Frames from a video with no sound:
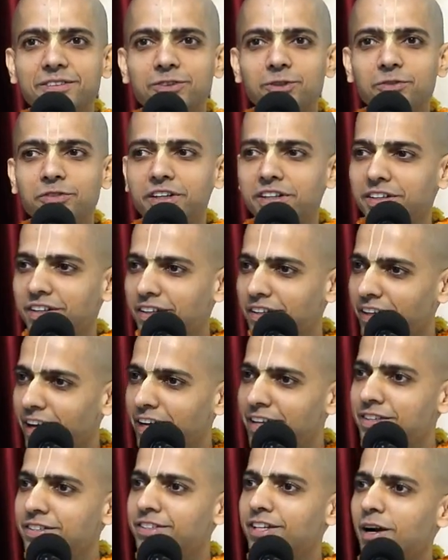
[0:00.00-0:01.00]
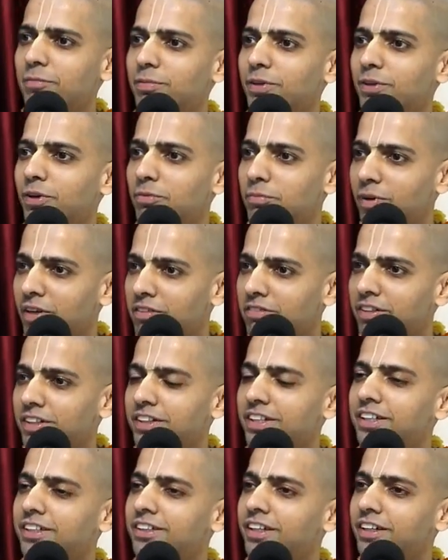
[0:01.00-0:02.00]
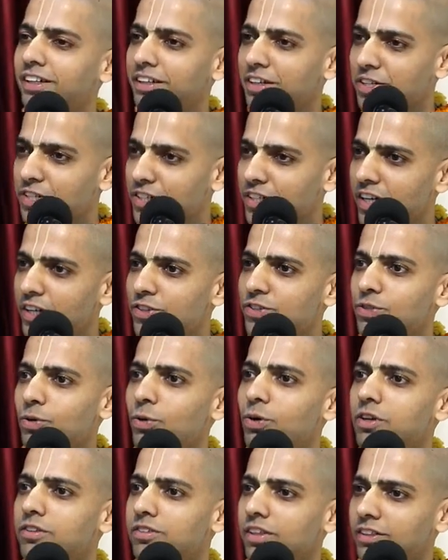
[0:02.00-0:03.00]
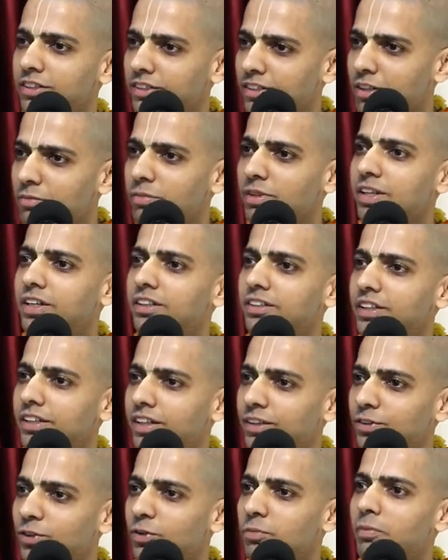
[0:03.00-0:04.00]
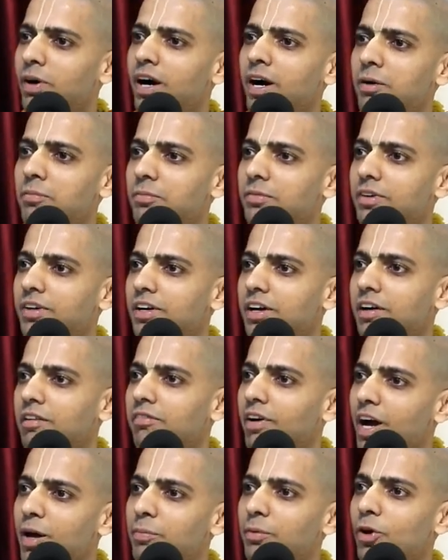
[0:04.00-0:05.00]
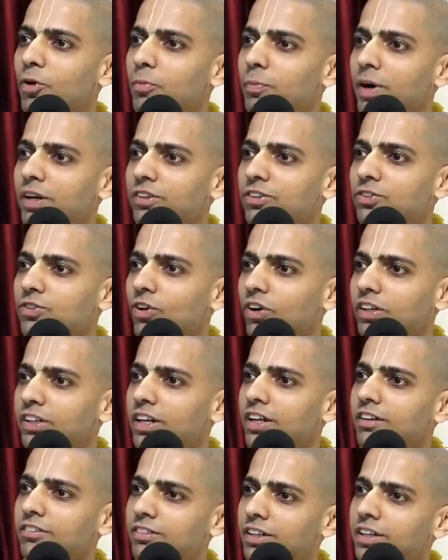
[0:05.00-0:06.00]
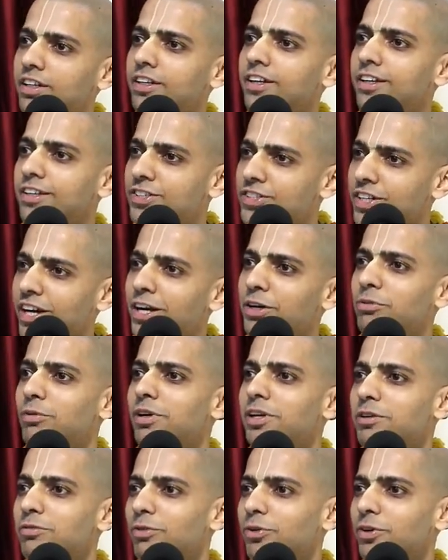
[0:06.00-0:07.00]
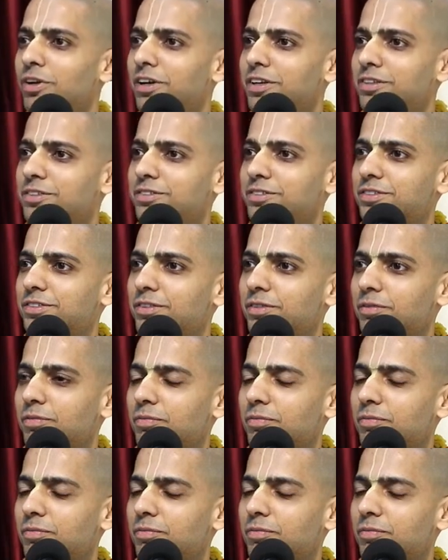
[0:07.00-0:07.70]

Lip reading: So when in 9th chapter of Bhagavad Gita, Krishna has told Satatam Kirtayanto Mam, why Prabhupada is not telling sit here and chant 24 hours?